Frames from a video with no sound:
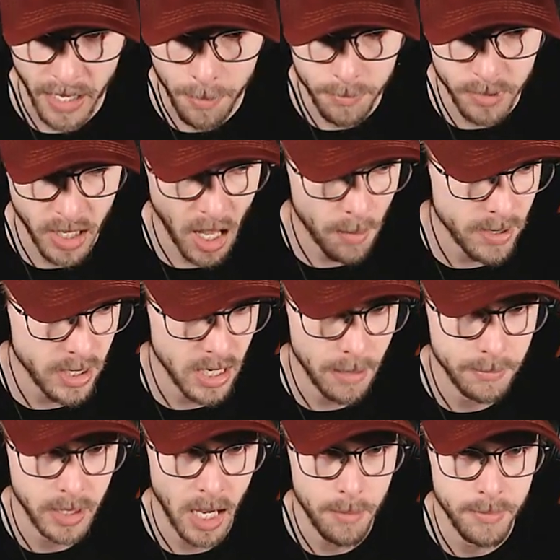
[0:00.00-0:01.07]
I'm coming,
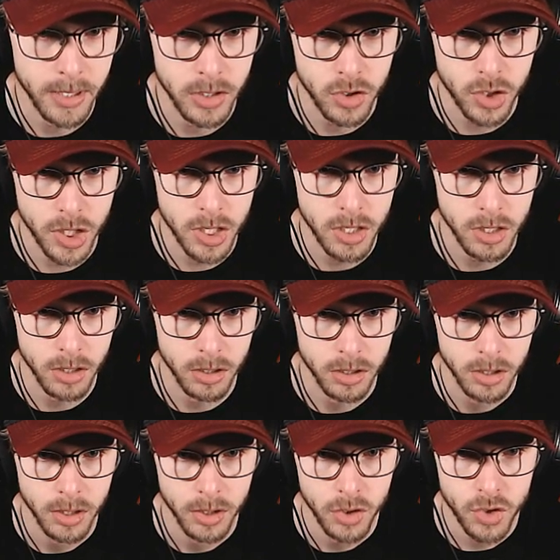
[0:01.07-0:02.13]
I'm coming, chill.
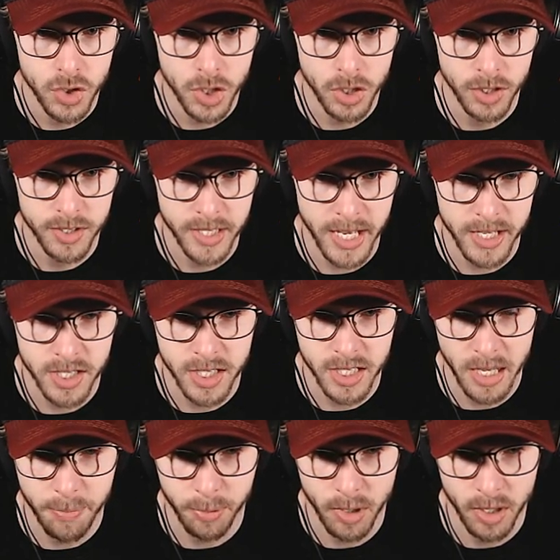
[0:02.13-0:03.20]
Chill, is that a
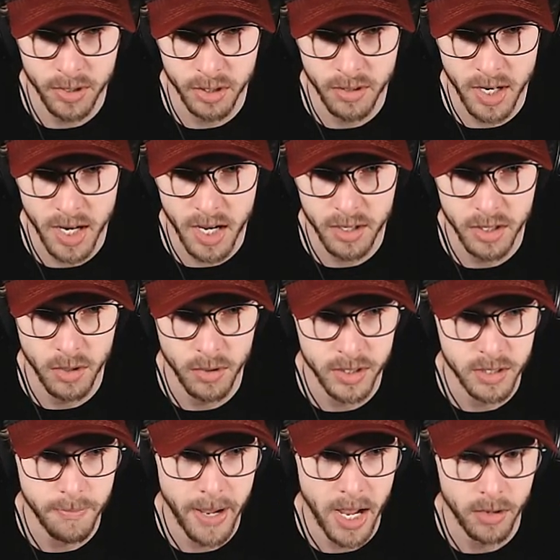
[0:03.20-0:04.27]
slipper on the ground? No, it's
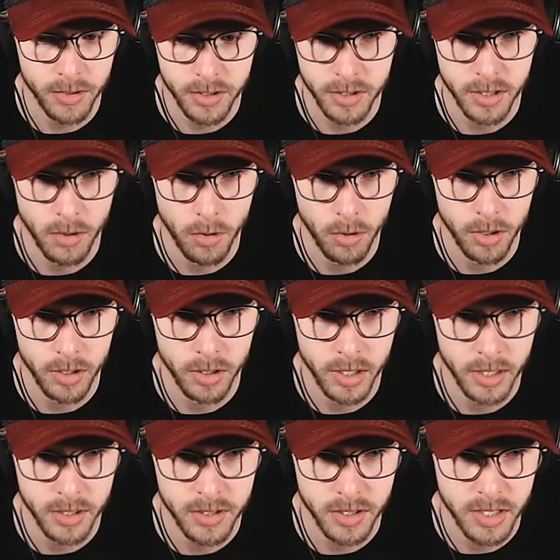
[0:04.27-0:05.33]
a mouse. Or
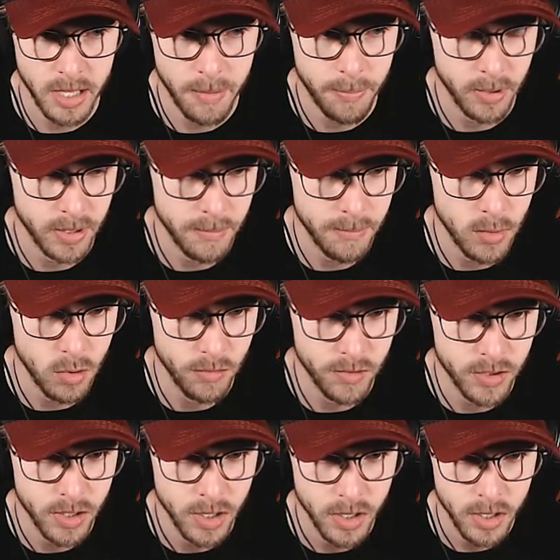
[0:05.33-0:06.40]
it's a slipper that
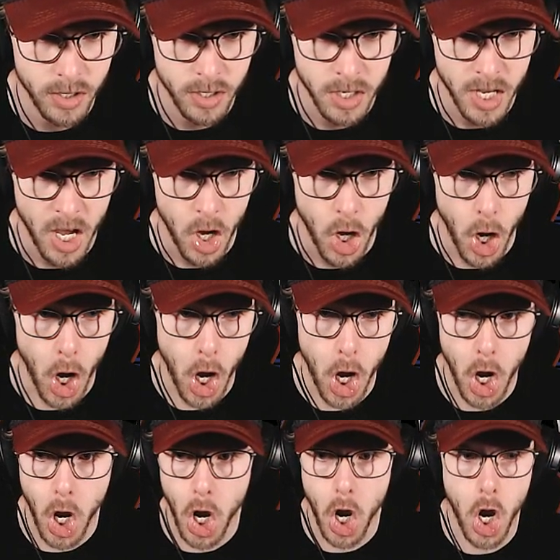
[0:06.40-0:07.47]
moves.
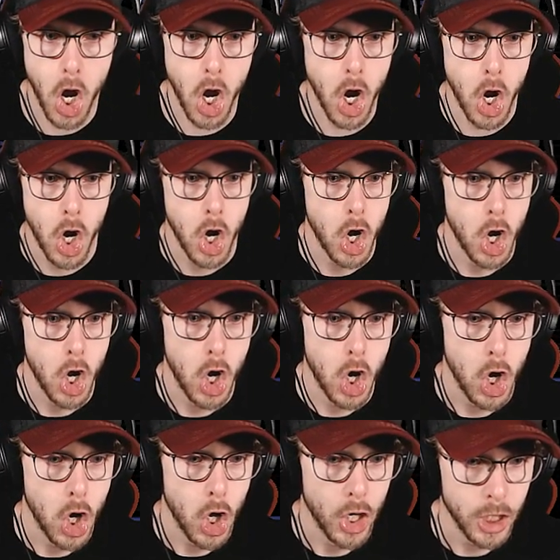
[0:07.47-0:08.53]

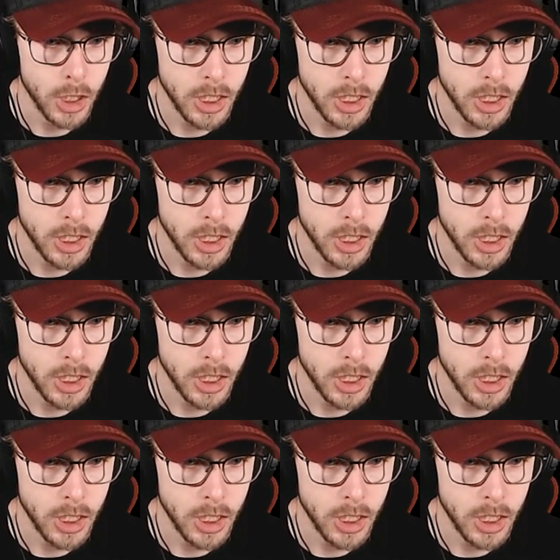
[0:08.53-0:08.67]
Ah!